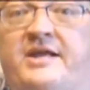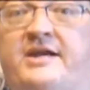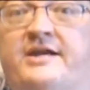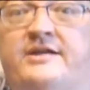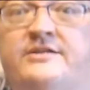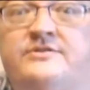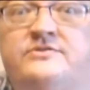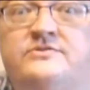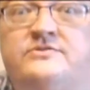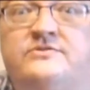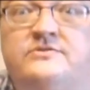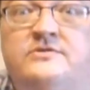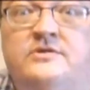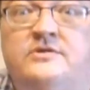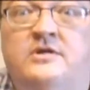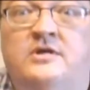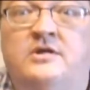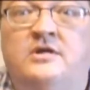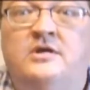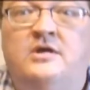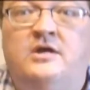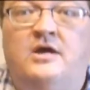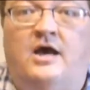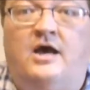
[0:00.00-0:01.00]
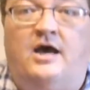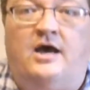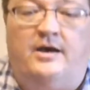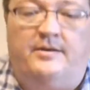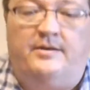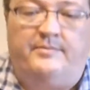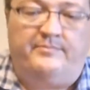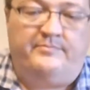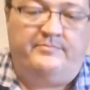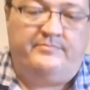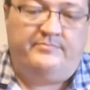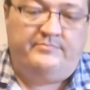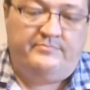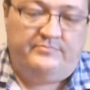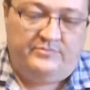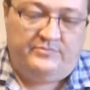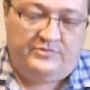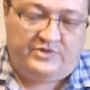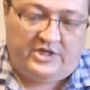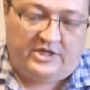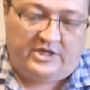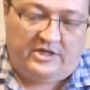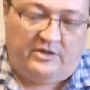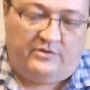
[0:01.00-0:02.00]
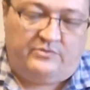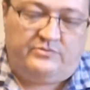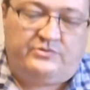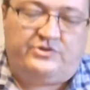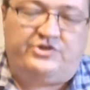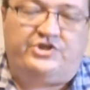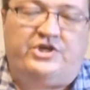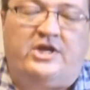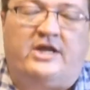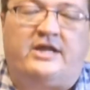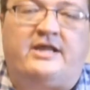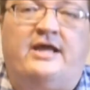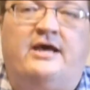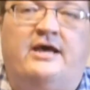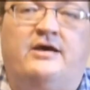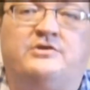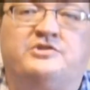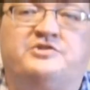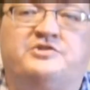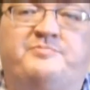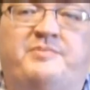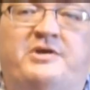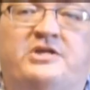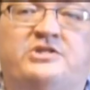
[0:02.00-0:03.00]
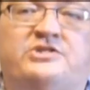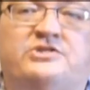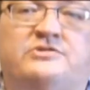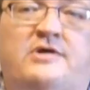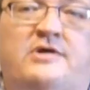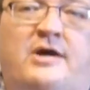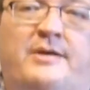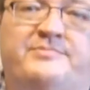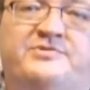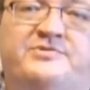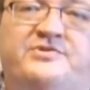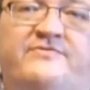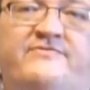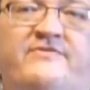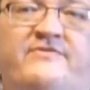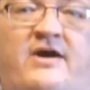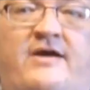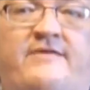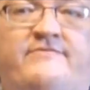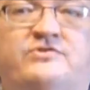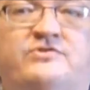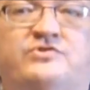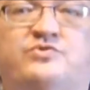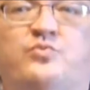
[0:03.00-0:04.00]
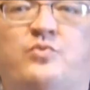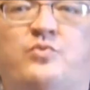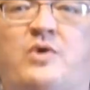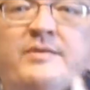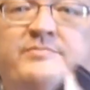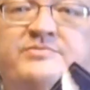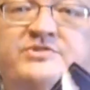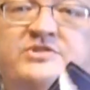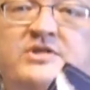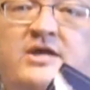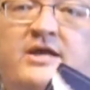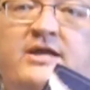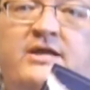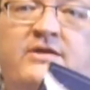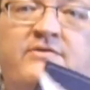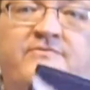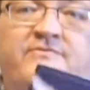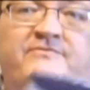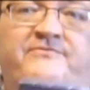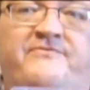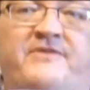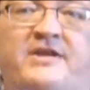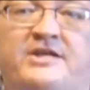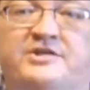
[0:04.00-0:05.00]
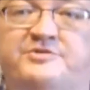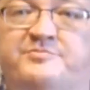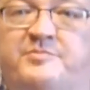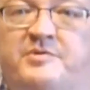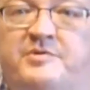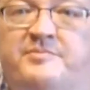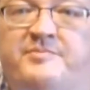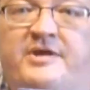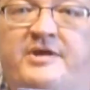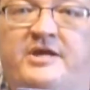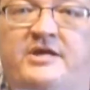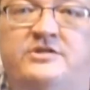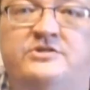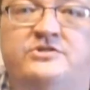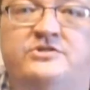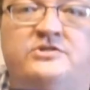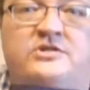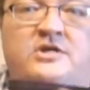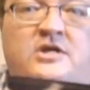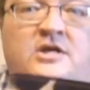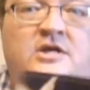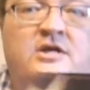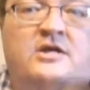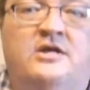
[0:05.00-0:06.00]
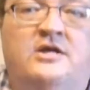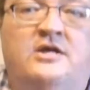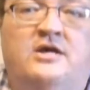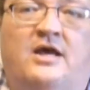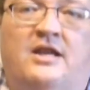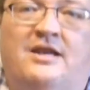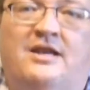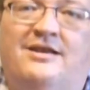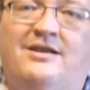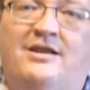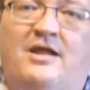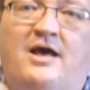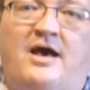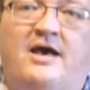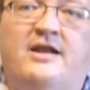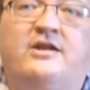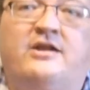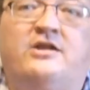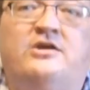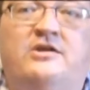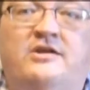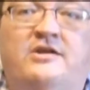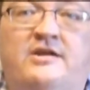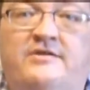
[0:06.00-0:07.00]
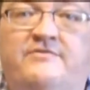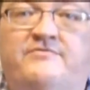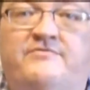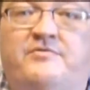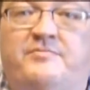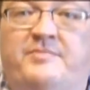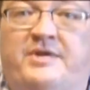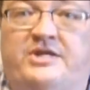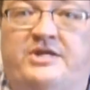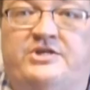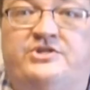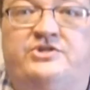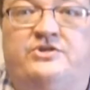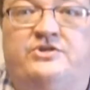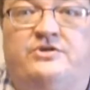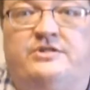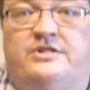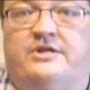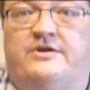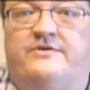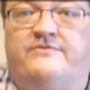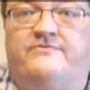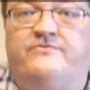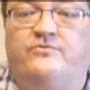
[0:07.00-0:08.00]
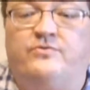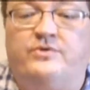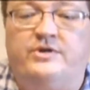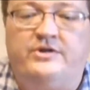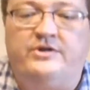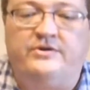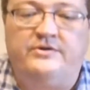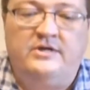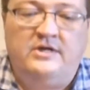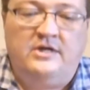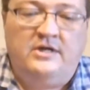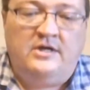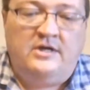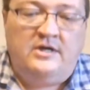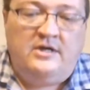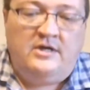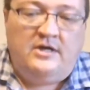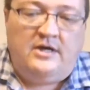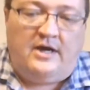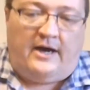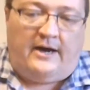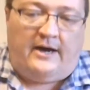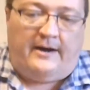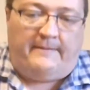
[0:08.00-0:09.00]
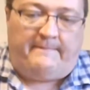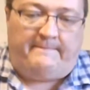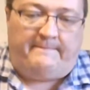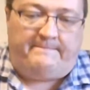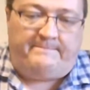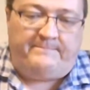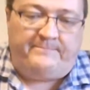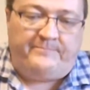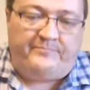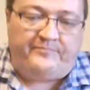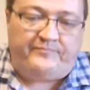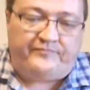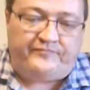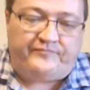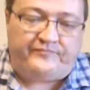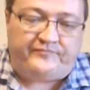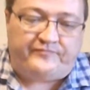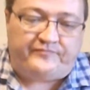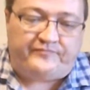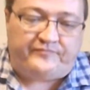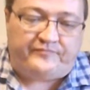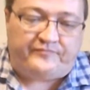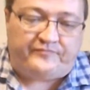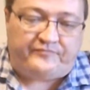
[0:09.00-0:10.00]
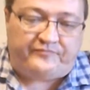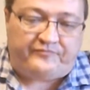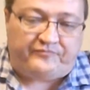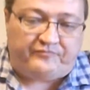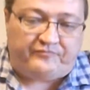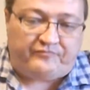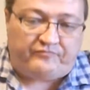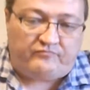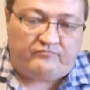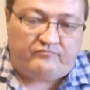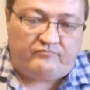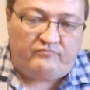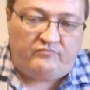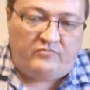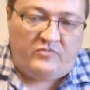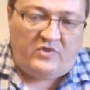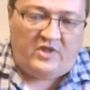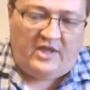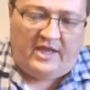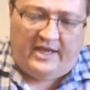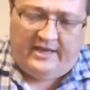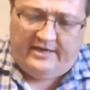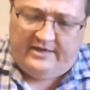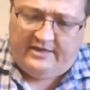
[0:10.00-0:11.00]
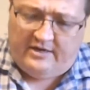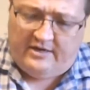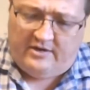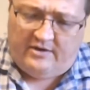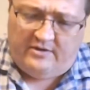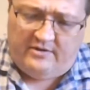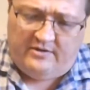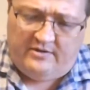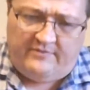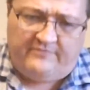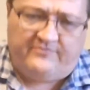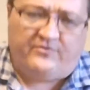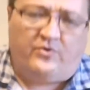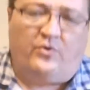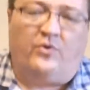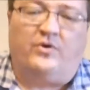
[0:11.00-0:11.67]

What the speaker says: that we spend the time in the fishing community to look after these folks and to talk about them, bring awareness to them. I highly suggest you go to their page, either their Facebook page or their